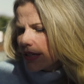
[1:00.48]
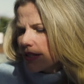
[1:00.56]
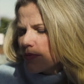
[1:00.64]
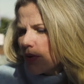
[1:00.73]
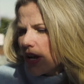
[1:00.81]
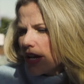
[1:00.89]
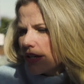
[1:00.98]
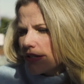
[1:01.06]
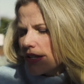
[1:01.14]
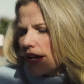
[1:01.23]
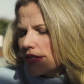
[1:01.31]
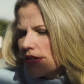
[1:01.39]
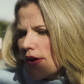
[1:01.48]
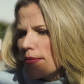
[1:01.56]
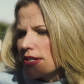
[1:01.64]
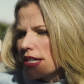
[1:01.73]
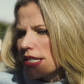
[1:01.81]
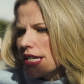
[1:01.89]
because brain is not so
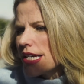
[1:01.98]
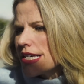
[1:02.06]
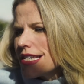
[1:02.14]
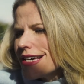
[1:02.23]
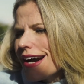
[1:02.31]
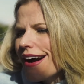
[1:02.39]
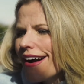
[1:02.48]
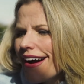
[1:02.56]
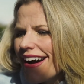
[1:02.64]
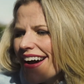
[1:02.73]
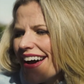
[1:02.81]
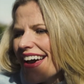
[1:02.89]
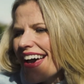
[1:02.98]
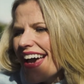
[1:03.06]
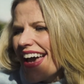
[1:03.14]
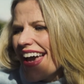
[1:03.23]
appetizing. And